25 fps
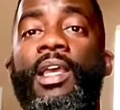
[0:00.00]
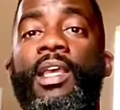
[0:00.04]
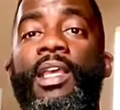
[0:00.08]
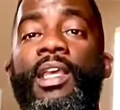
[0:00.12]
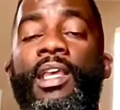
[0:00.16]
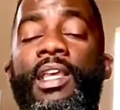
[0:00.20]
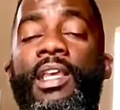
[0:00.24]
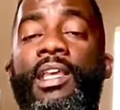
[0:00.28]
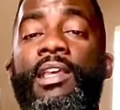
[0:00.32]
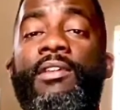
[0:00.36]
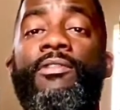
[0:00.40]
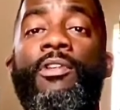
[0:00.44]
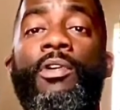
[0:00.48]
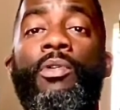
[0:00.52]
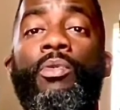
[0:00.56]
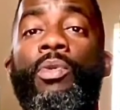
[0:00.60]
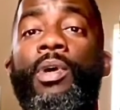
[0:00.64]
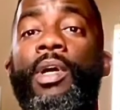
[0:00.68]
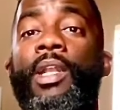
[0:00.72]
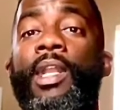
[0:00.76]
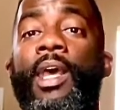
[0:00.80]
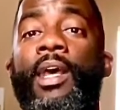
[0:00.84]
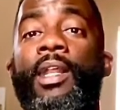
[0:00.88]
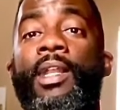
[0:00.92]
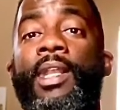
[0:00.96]
even
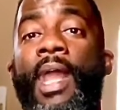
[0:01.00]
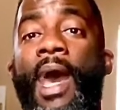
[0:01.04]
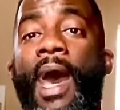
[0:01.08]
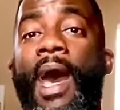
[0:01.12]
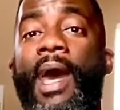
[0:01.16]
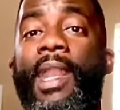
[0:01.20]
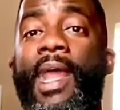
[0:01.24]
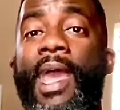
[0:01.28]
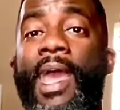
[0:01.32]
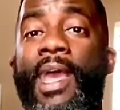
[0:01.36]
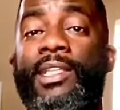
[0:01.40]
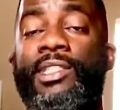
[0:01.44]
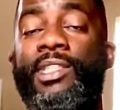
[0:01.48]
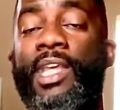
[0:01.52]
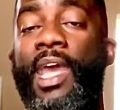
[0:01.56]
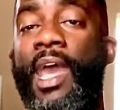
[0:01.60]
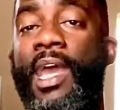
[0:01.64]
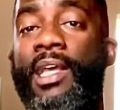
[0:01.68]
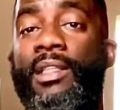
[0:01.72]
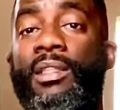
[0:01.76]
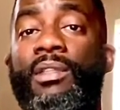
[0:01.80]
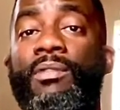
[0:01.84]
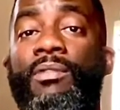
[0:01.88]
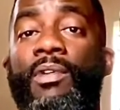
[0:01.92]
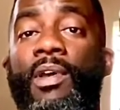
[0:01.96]
when they're not as
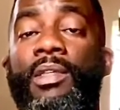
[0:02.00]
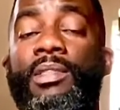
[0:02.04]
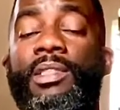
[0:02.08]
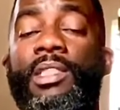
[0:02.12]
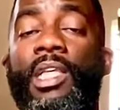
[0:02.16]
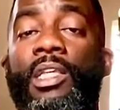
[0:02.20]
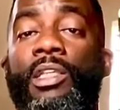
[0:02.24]
active as they